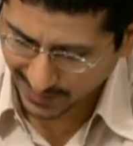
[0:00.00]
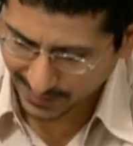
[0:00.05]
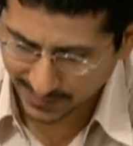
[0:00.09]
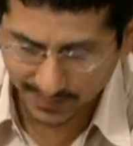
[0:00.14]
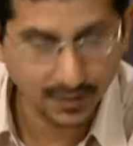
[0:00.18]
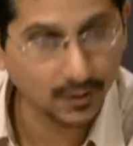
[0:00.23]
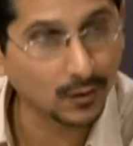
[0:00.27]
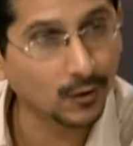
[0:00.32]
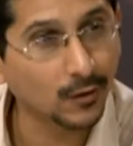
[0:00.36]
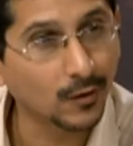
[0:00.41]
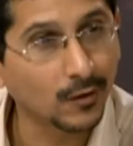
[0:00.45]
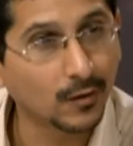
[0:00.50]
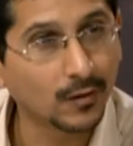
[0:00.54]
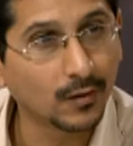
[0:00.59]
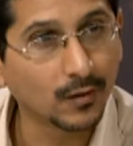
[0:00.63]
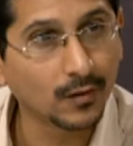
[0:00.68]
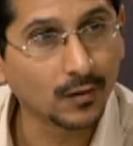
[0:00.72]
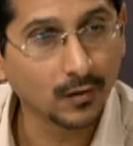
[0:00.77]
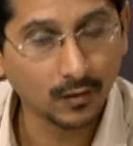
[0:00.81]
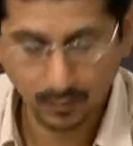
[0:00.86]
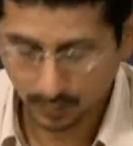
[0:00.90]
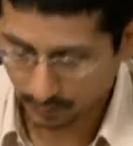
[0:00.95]
What, you're
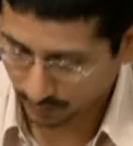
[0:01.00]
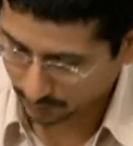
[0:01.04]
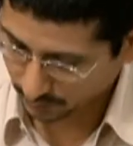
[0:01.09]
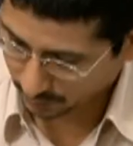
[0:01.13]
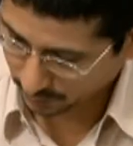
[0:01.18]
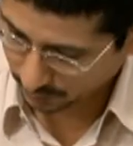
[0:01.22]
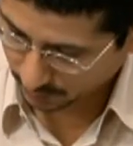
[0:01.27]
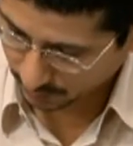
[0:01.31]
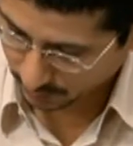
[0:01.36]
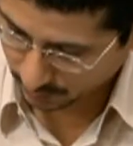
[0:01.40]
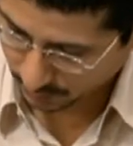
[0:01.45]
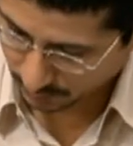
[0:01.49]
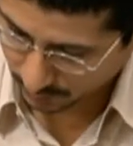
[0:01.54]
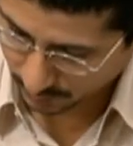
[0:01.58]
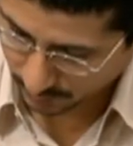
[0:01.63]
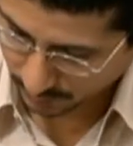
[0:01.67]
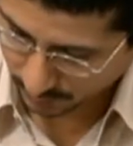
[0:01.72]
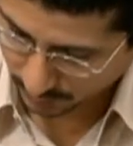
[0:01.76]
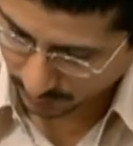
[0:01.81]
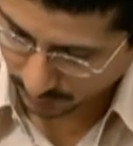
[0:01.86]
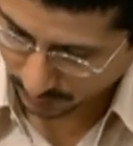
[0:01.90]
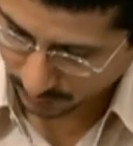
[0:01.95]
saying this in words?
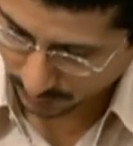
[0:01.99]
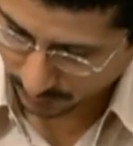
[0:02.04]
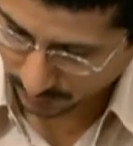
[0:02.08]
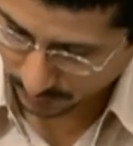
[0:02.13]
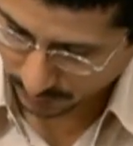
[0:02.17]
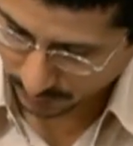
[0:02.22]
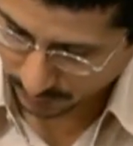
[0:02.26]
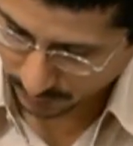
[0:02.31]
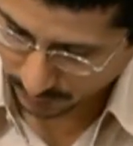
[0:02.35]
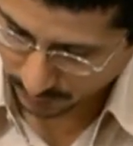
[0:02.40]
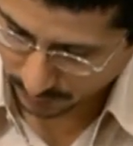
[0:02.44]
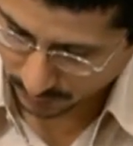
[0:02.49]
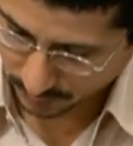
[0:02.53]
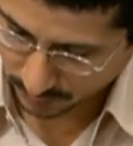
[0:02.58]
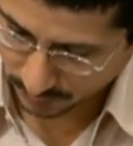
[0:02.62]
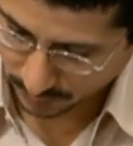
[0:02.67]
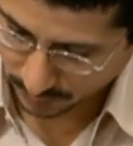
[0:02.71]
No.